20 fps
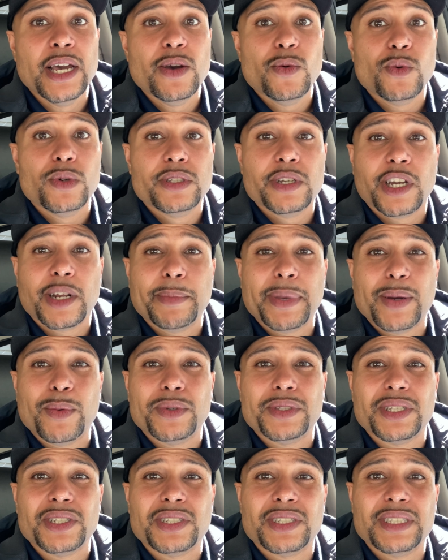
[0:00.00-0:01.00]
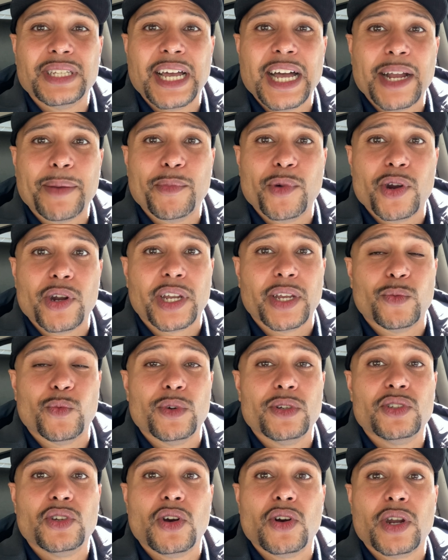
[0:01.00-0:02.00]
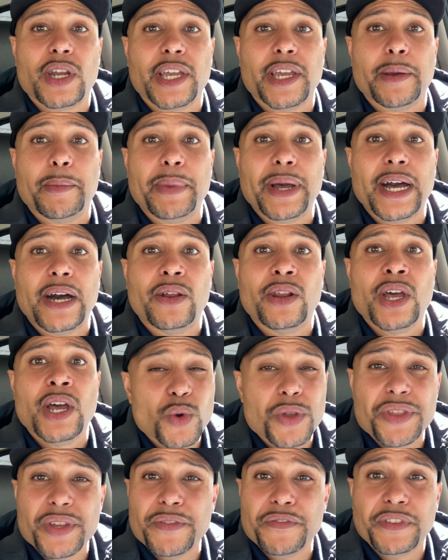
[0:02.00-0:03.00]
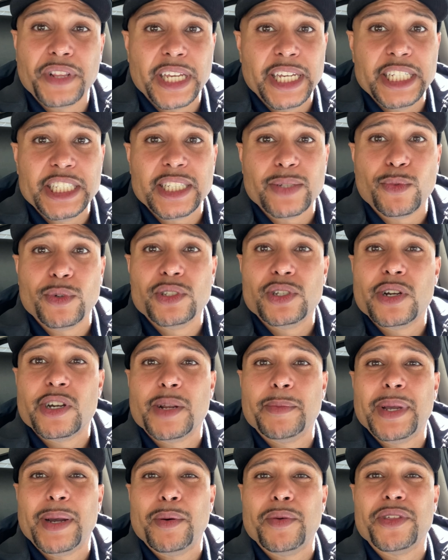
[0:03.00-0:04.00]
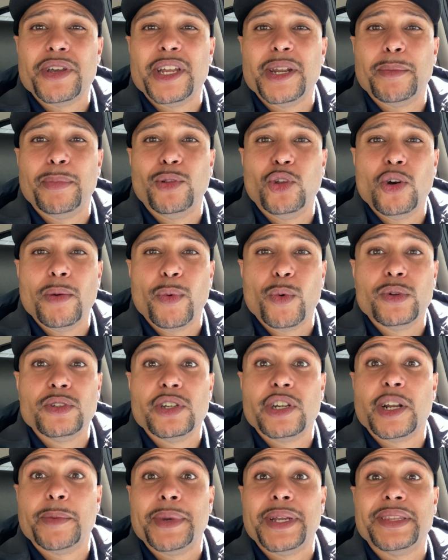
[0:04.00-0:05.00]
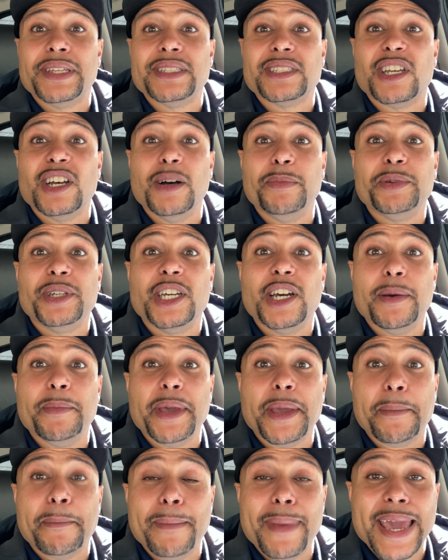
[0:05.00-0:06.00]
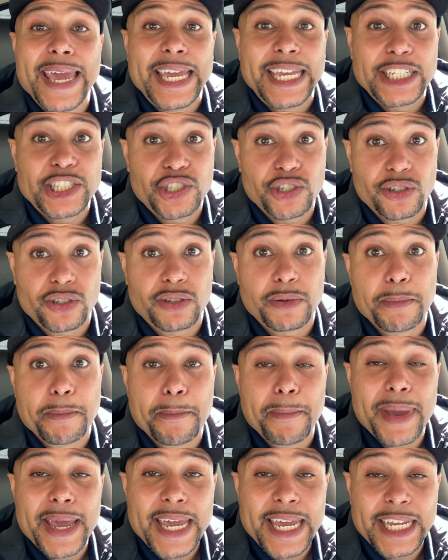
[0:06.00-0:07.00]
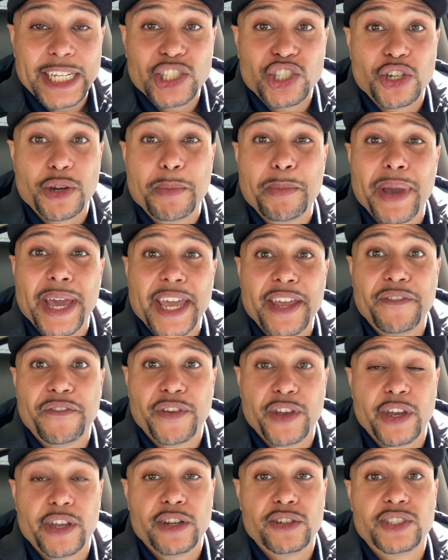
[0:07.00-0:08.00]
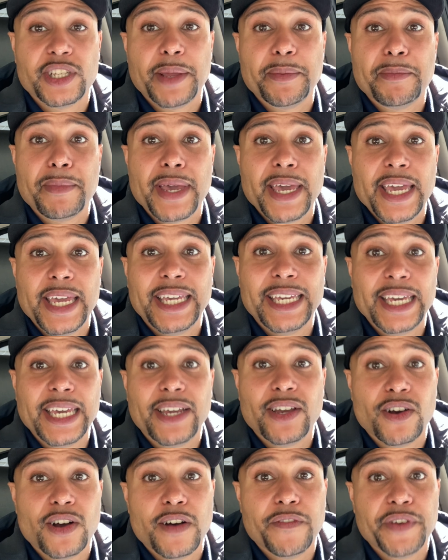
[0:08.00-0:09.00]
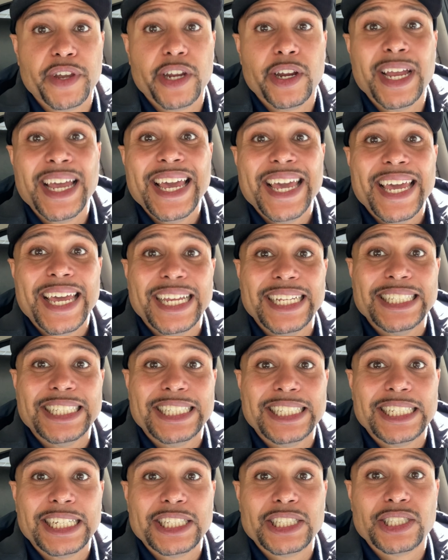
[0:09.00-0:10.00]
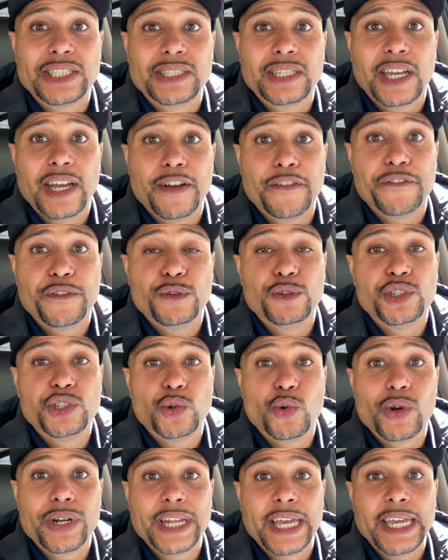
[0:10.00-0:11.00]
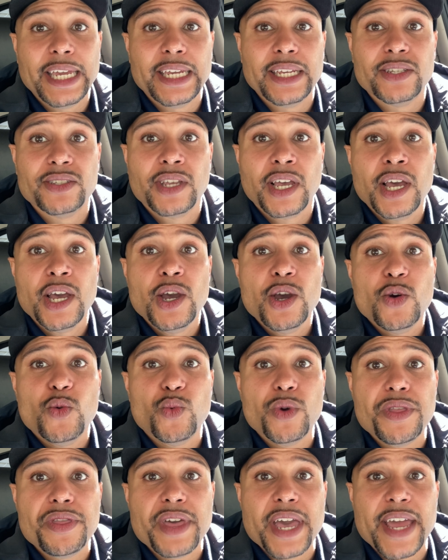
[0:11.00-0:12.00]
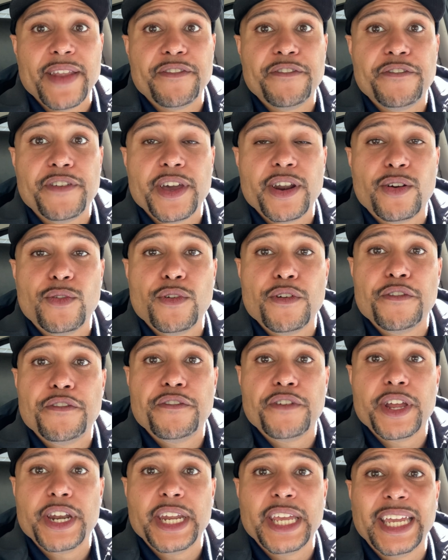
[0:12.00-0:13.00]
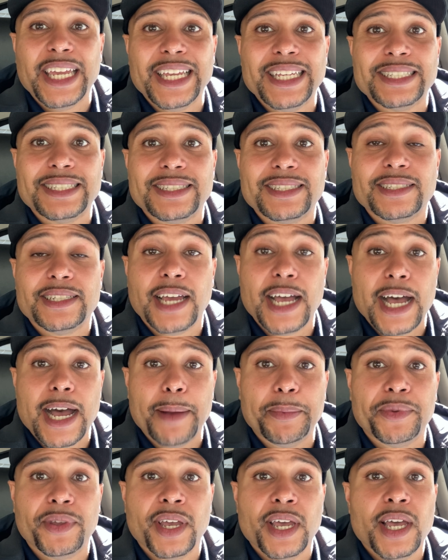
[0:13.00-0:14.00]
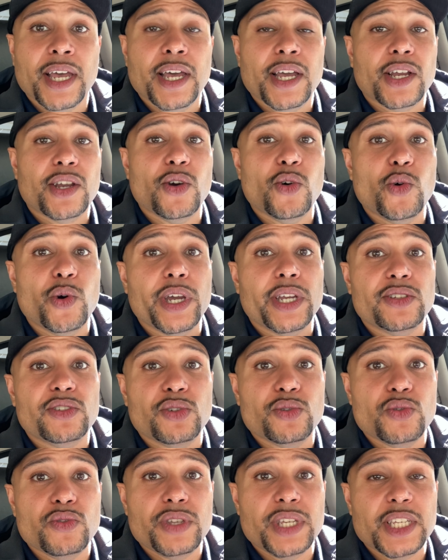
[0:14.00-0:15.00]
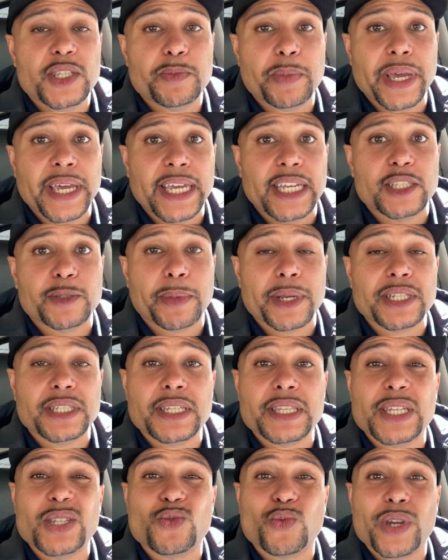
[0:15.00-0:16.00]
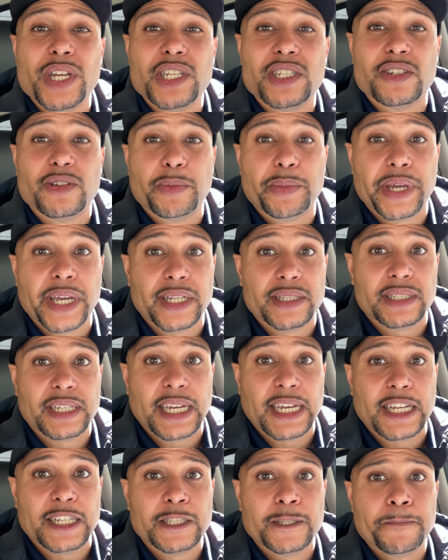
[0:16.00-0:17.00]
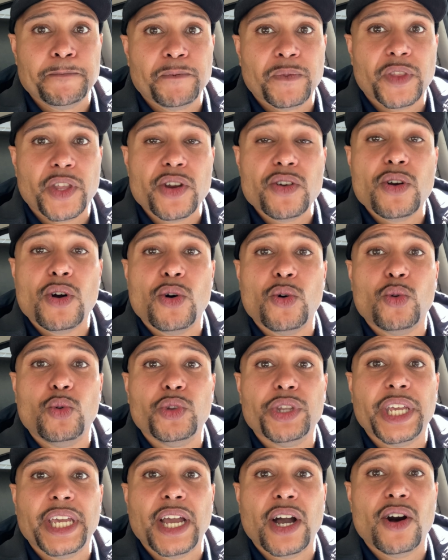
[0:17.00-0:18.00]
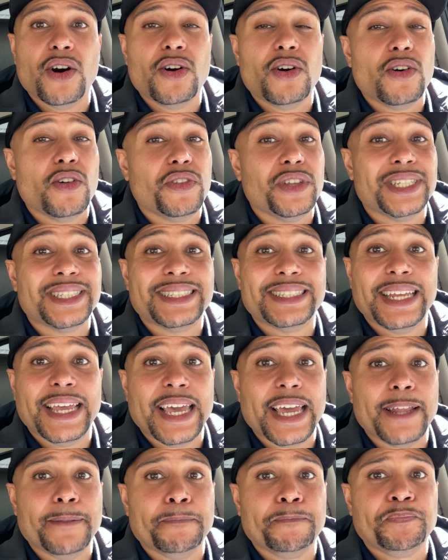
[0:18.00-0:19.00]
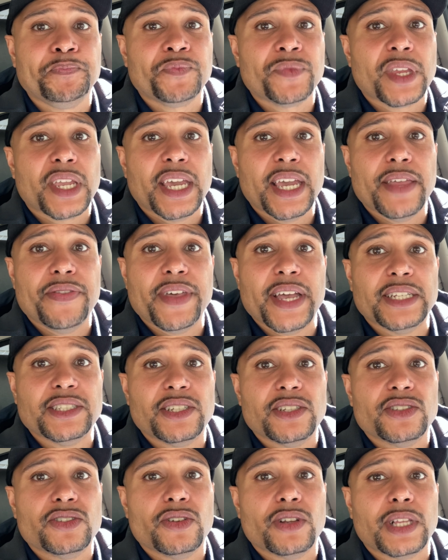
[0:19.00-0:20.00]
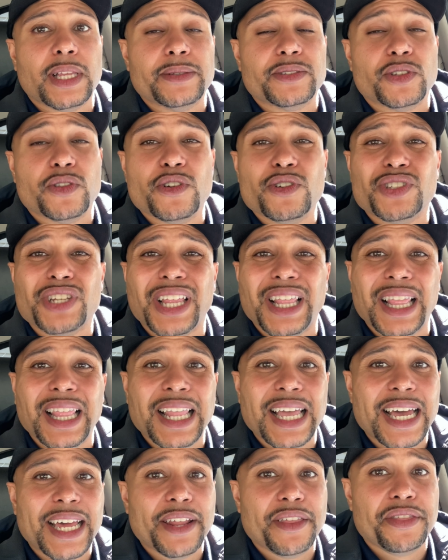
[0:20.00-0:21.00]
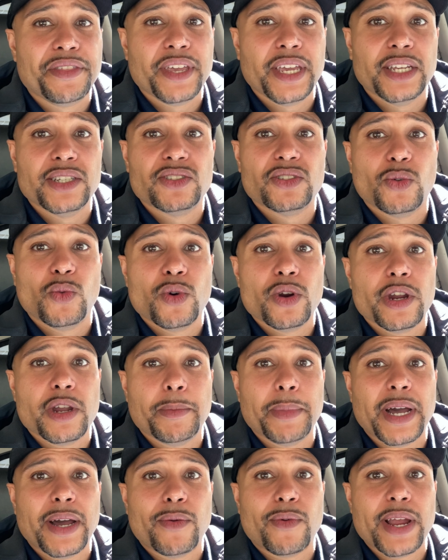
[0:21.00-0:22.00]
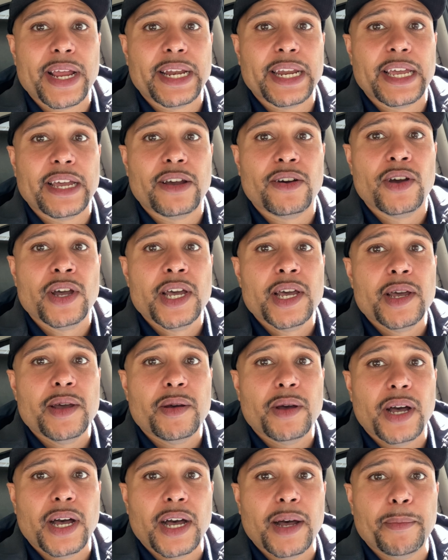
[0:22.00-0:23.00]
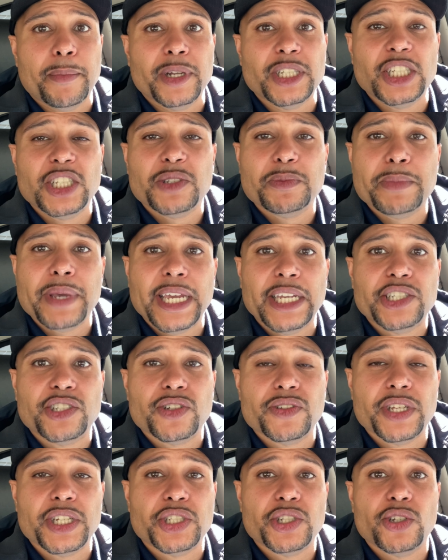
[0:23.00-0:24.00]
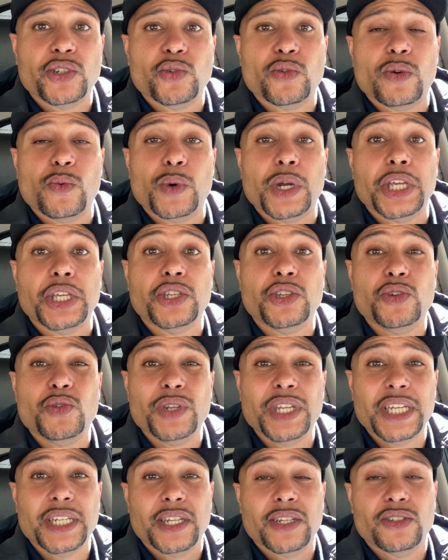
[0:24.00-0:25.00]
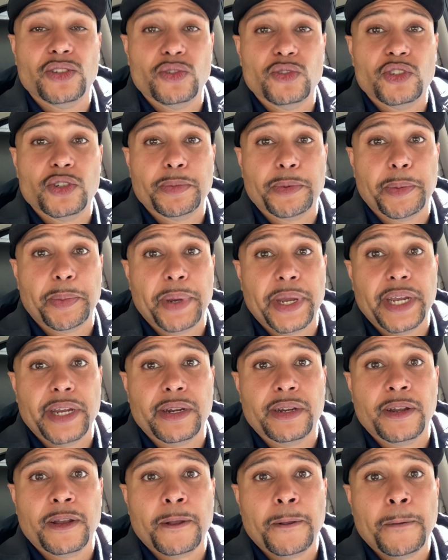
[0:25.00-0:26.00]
We're talking about with the stock market. We're talking about with inflation. We're talking about with unemployment. We're talking about this upcoming major, major bank failures that may kick off here in just a few short days. When that federal funding is stopped, going to these banks, especially these regional banks, guys, they're holding all this debt and that's just going to collapse. So there's a lot of things to worry about right now, um, but just make sure that you're doing what you need to do to prepare.